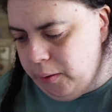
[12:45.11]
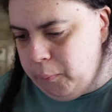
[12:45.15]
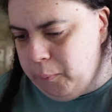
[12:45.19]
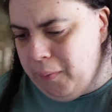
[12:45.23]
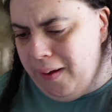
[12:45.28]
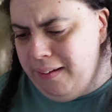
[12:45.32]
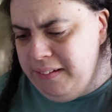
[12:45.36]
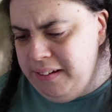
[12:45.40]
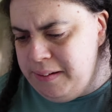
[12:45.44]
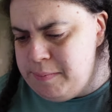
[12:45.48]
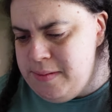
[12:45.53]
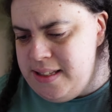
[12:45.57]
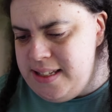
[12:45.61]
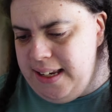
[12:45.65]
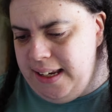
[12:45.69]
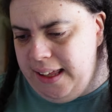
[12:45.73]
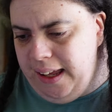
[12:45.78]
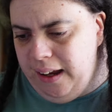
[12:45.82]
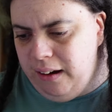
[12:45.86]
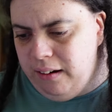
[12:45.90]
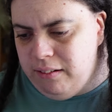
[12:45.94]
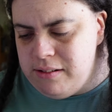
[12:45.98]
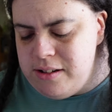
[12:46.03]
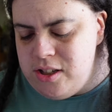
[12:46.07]
Welcome to
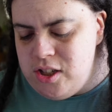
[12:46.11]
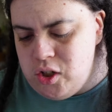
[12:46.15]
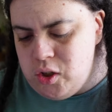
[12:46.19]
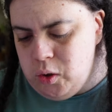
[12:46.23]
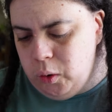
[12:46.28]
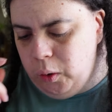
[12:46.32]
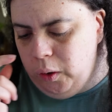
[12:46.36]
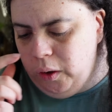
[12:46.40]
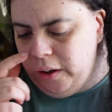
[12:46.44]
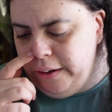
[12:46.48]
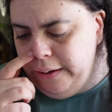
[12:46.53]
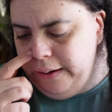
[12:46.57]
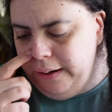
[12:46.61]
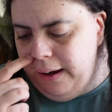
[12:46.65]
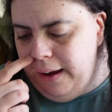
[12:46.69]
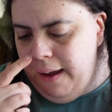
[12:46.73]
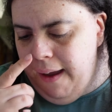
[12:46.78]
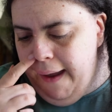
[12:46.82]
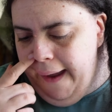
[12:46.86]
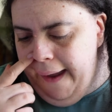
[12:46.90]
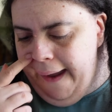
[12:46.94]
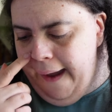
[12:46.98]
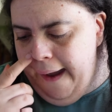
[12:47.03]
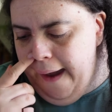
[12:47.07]
the Eras tour.
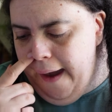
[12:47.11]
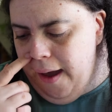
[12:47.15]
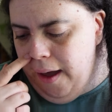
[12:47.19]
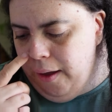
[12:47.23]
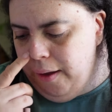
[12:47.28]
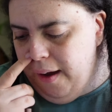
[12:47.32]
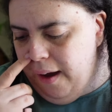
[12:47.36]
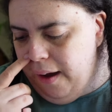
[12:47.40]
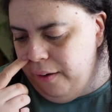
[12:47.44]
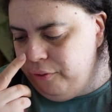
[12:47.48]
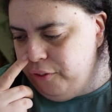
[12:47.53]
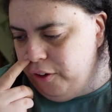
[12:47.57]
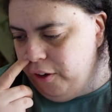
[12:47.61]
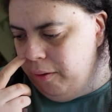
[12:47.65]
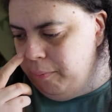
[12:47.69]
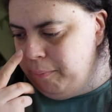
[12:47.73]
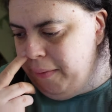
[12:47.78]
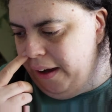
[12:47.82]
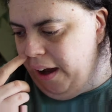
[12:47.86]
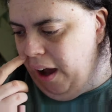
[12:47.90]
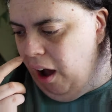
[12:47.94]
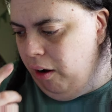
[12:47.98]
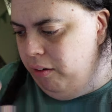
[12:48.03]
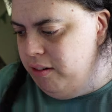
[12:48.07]
I've got
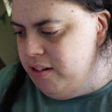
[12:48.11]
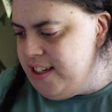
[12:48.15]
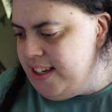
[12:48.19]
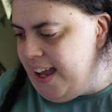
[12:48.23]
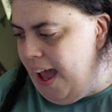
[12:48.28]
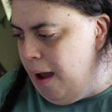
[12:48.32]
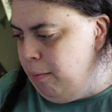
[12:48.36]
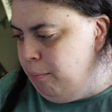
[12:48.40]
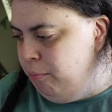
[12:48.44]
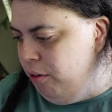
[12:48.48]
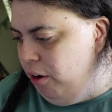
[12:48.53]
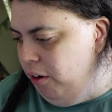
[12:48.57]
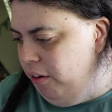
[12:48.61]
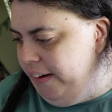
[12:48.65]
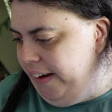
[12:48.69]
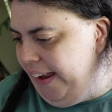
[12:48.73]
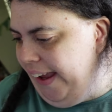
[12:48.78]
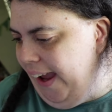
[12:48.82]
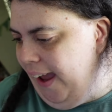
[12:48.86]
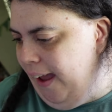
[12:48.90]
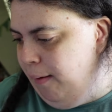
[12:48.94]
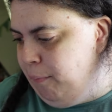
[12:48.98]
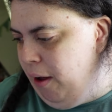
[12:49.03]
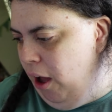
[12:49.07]
my old camera on
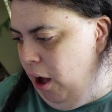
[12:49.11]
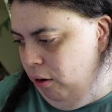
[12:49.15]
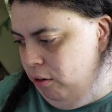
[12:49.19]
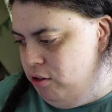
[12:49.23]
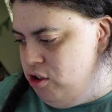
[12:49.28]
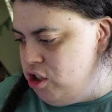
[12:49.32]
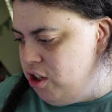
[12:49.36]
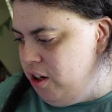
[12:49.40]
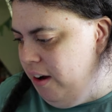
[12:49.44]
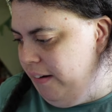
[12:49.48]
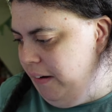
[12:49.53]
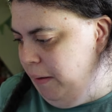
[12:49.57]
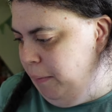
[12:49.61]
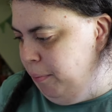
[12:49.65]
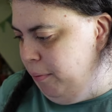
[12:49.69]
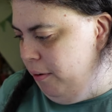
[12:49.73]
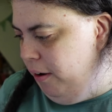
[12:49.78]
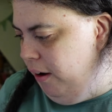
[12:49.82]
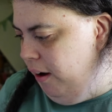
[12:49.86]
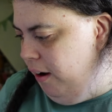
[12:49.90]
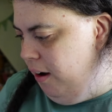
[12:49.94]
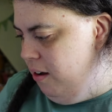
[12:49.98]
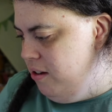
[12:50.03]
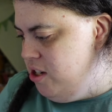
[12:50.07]
here, my old
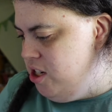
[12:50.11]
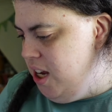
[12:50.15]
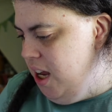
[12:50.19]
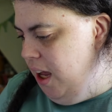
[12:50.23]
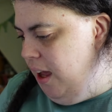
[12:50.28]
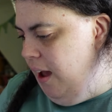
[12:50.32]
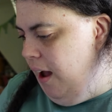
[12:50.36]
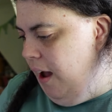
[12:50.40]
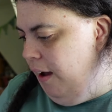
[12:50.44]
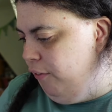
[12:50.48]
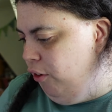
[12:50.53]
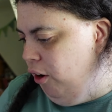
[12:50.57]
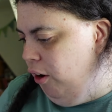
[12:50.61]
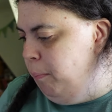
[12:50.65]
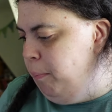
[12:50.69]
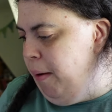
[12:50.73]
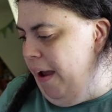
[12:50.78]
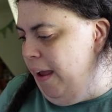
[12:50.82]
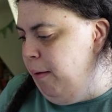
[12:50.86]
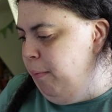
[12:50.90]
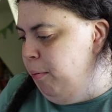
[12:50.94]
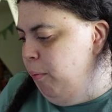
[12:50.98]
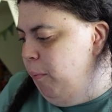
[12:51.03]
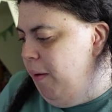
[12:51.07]
tripod. I've got
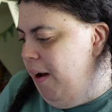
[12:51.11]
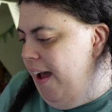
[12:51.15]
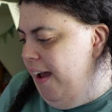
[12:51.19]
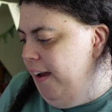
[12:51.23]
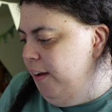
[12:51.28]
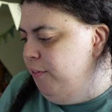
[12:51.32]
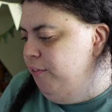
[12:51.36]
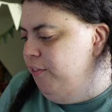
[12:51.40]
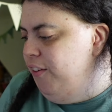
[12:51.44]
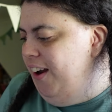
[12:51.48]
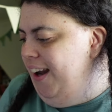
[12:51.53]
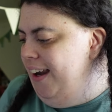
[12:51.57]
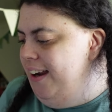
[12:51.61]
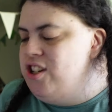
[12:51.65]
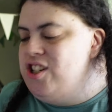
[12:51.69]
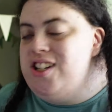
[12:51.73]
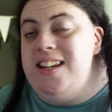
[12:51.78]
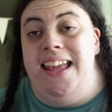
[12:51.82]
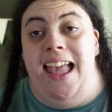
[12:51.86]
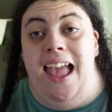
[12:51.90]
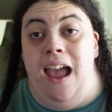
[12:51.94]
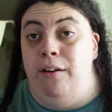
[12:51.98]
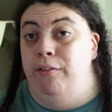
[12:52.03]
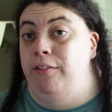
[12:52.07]
paperwork for
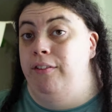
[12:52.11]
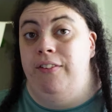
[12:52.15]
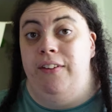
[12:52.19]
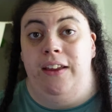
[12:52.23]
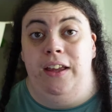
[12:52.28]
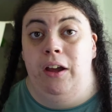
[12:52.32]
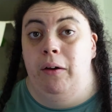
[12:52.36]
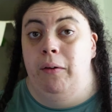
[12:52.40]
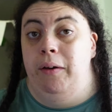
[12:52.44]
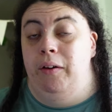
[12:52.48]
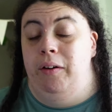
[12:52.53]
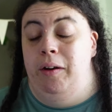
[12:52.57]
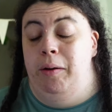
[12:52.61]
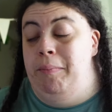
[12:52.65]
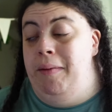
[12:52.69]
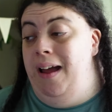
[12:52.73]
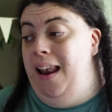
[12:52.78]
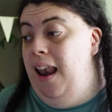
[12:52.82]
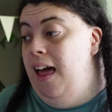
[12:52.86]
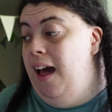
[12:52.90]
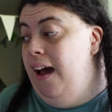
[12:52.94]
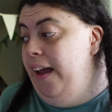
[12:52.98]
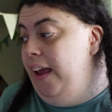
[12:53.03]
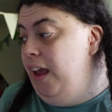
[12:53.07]
literally everything going on in my
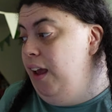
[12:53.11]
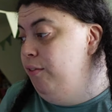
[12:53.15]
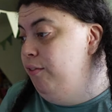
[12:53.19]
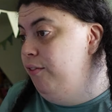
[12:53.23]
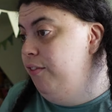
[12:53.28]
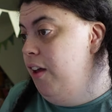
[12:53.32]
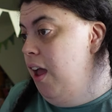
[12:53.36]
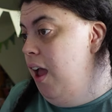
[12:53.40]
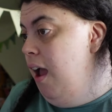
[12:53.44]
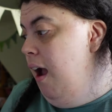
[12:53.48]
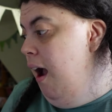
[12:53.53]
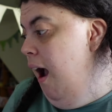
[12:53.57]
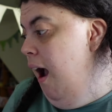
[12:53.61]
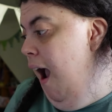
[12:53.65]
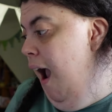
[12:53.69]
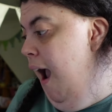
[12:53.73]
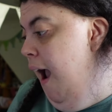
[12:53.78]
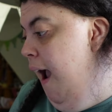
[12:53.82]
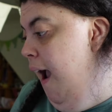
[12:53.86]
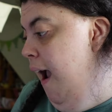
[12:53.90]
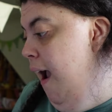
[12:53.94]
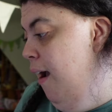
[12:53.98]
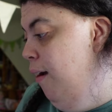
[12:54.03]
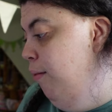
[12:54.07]
life.
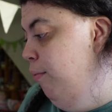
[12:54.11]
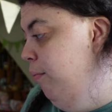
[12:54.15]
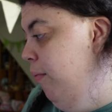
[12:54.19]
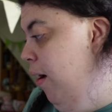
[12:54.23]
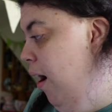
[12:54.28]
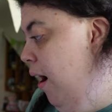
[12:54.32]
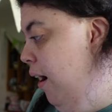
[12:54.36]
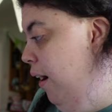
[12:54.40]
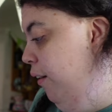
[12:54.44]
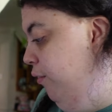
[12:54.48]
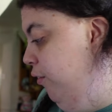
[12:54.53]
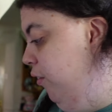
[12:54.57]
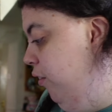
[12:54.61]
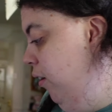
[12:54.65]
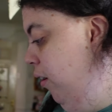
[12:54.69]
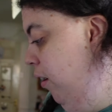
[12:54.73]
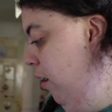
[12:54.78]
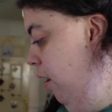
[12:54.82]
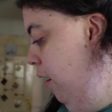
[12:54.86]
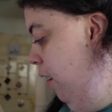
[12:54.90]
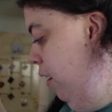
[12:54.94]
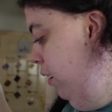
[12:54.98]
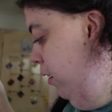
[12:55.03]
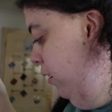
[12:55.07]
I've
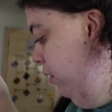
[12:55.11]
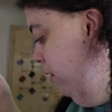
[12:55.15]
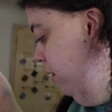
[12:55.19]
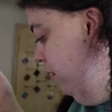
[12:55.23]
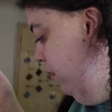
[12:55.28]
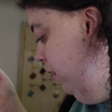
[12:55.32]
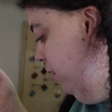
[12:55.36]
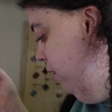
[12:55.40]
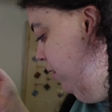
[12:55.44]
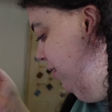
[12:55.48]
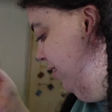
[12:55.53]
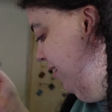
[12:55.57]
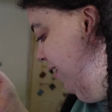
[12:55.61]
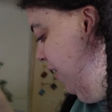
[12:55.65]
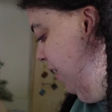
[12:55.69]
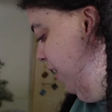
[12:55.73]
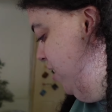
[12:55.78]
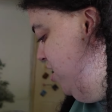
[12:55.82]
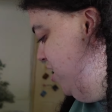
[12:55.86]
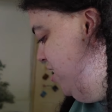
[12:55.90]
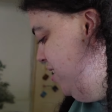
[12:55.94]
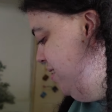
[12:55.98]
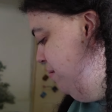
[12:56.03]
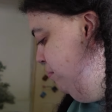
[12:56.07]
got
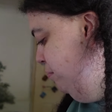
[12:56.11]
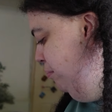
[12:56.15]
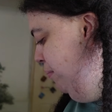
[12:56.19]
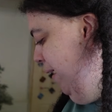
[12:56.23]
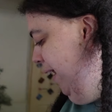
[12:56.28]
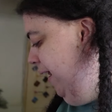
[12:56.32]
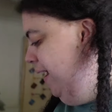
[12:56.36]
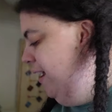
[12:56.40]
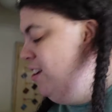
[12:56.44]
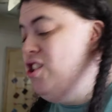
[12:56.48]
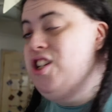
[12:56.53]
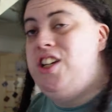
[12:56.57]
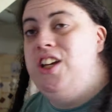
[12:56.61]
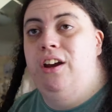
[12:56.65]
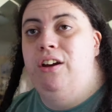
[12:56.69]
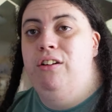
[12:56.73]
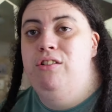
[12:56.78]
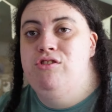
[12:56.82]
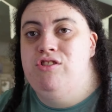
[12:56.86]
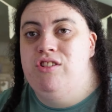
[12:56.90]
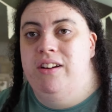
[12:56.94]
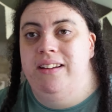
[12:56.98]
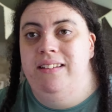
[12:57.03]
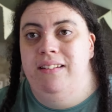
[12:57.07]
a mini
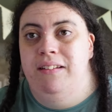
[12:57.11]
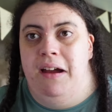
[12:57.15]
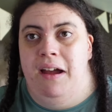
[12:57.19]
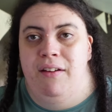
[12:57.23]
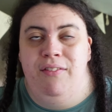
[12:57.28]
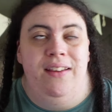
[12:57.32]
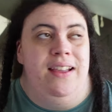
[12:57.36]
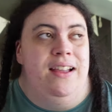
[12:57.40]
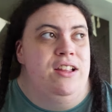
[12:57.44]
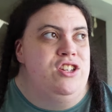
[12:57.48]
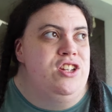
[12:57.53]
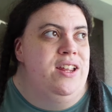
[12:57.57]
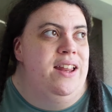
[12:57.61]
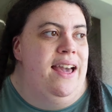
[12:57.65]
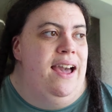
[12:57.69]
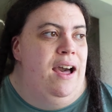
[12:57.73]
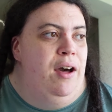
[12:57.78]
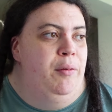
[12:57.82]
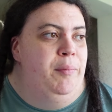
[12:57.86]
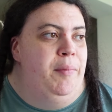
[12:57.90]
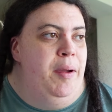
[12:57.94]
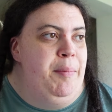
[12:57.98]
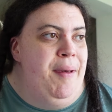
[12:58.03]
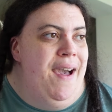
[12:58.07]
deodorant. I think I took that
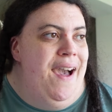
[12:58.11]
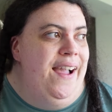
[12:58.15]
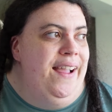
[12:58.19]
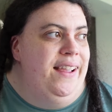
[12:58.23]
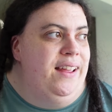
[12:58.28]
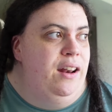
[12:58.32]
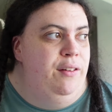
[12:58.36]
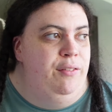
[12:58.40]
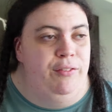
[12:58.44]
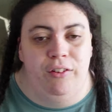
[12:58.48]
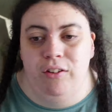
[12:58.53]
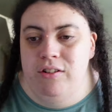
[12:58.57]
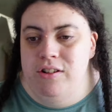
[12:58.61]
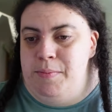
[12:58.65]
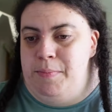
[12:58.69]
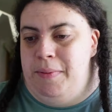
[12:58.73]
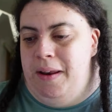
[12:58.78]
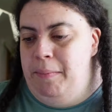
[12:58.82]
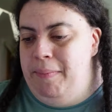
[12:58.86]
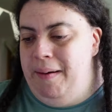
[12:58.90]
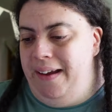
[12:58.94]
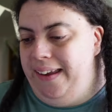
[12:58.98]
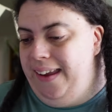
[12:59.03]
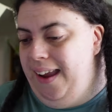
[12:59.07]
out of my bag and I forgot to
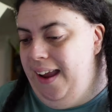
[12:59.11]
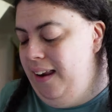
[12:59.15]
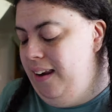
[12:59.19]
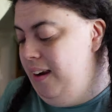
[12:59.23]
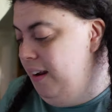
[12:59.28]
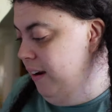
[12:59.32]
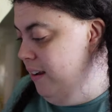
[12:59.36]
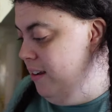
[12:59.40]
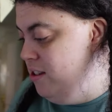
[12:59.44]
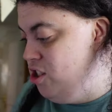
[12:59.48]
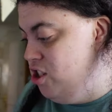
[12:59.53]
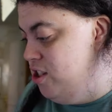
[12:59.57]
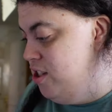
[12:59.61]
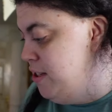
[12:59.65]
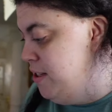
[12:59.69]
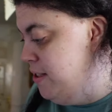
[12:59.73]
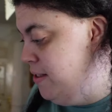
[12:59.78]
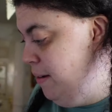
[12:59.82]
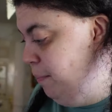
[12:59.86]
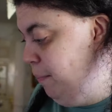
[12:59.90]
put it back in, and it's just